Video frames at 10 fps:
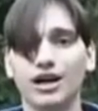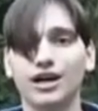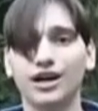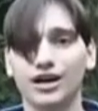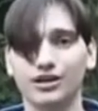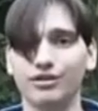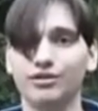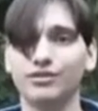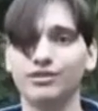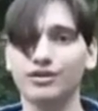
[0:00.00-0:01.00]
lot hotter
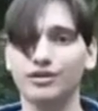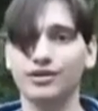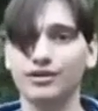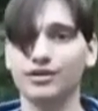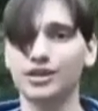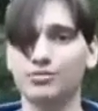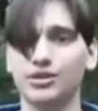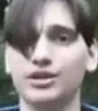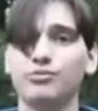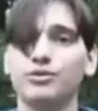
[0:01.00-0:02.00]
than
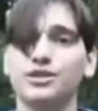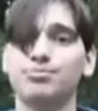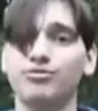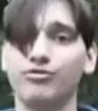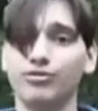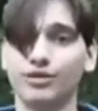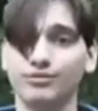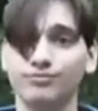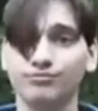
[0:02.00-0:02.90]
when it was before.